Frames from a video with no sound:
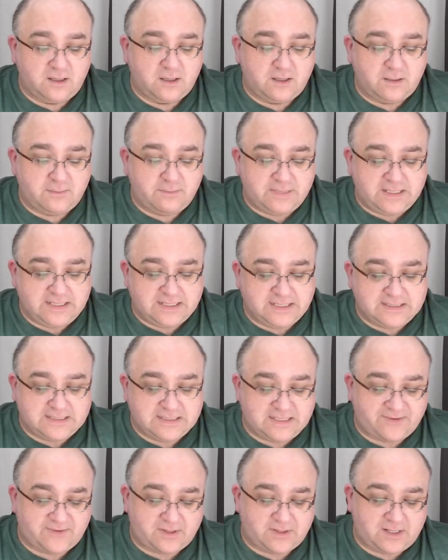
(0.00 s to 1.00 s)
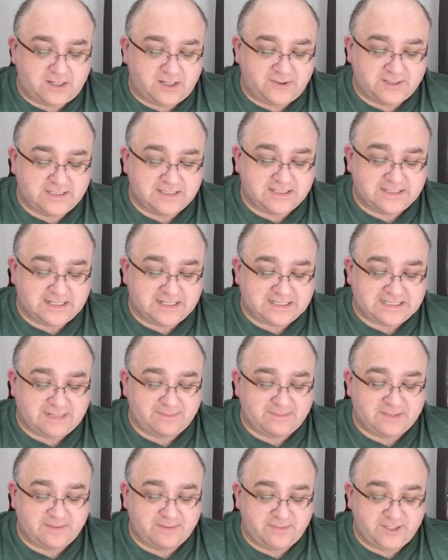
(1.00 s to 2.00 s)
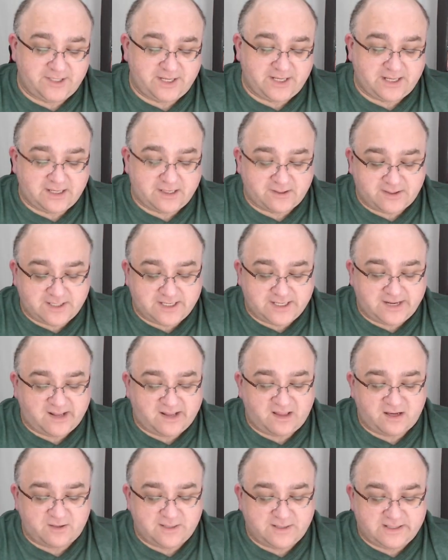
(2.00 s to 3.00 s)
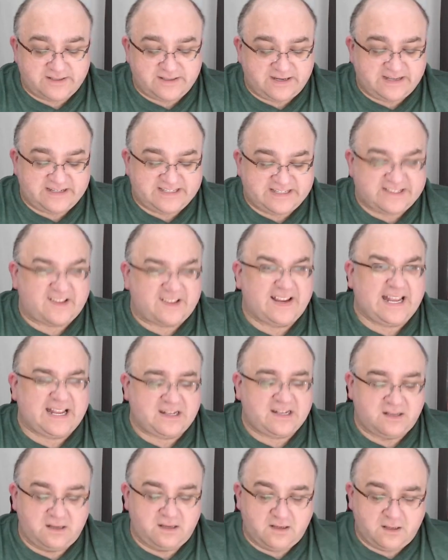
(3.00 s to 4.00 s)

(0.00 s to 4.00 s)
Millions of different irises get stamped in magenta and yellow and cyan,